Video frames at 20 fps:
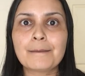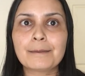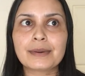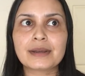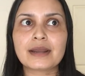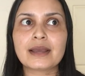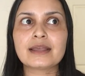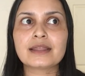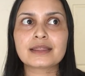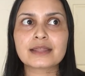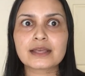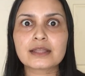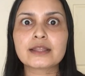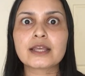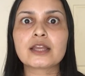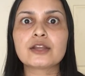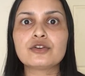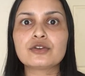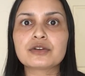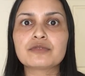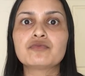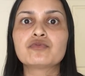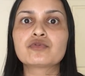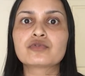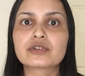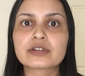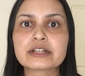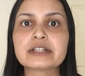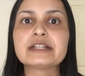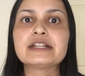but i think that you can
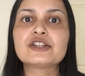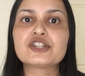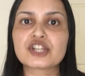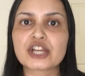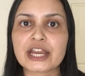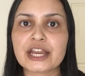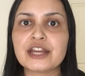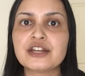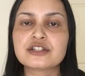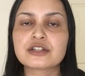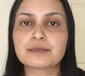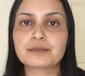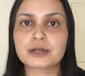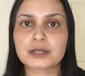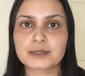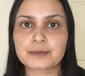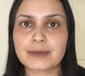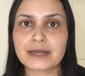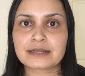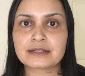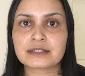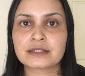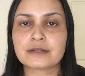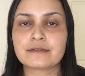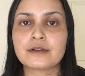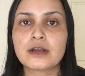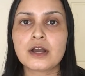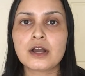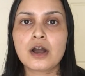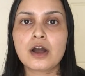really change your
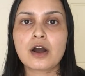perspective